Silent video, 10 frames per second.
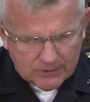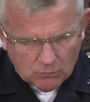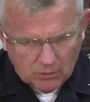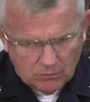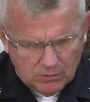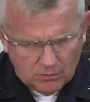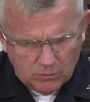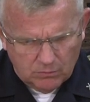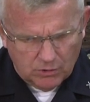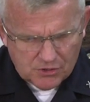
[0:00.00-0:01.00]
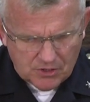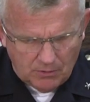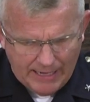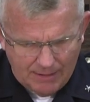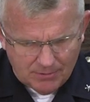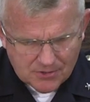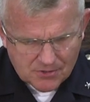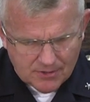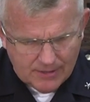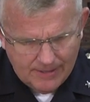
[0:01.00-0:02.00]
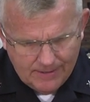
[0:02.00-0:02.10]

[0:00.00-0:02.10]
We'll see what happens.